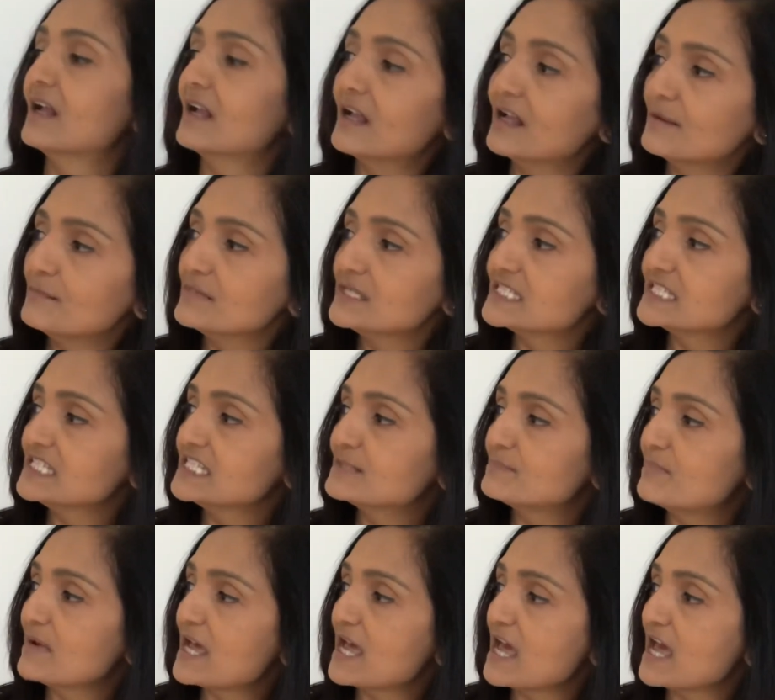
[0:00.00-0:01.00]
Mrs.
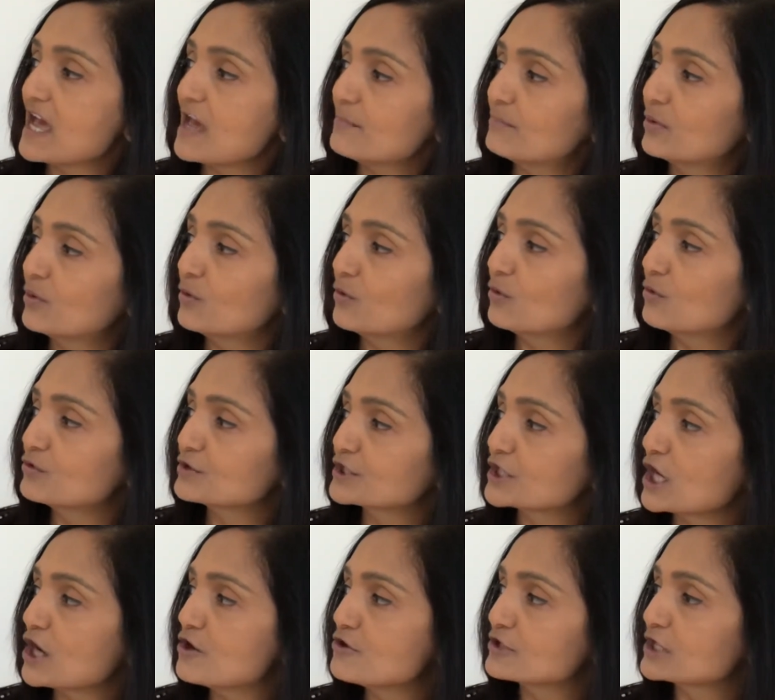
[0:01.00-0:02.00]
Bear poured
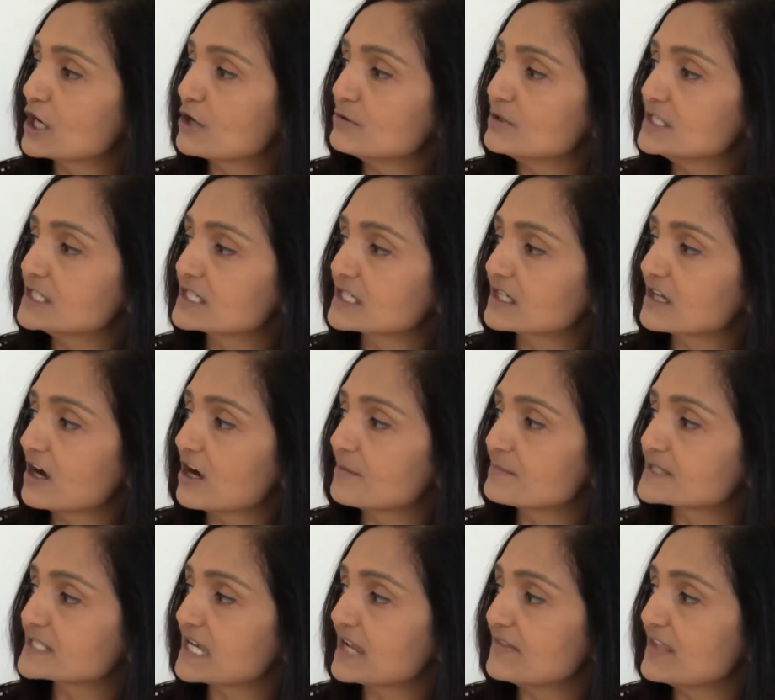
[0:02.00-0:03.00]
cocoa into cups
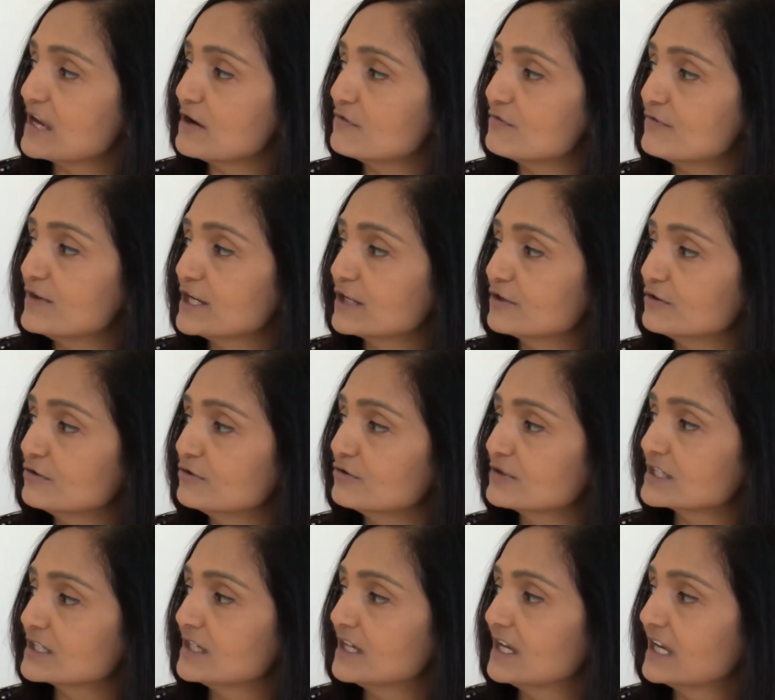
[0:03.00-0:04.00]
and they wriggled
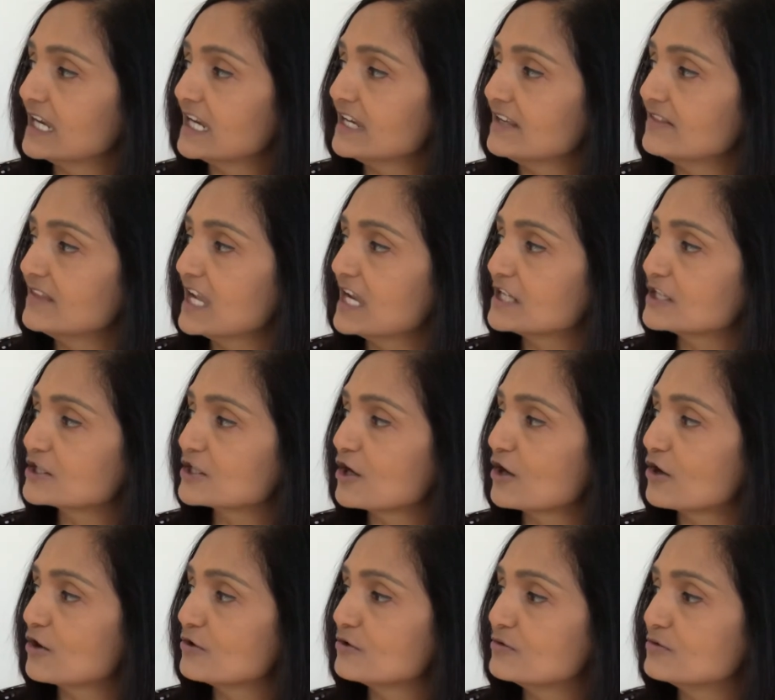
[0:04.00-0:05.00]
their
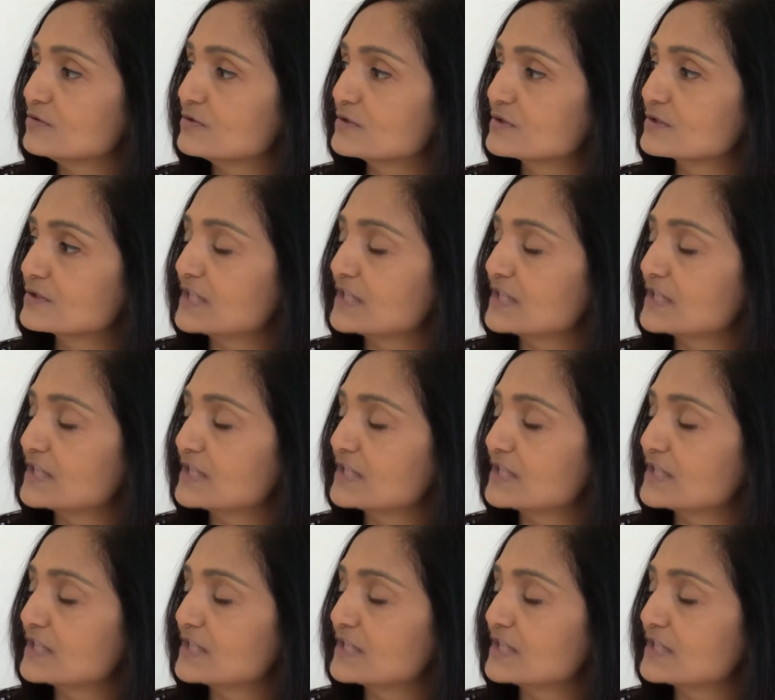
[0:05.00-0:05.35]
toes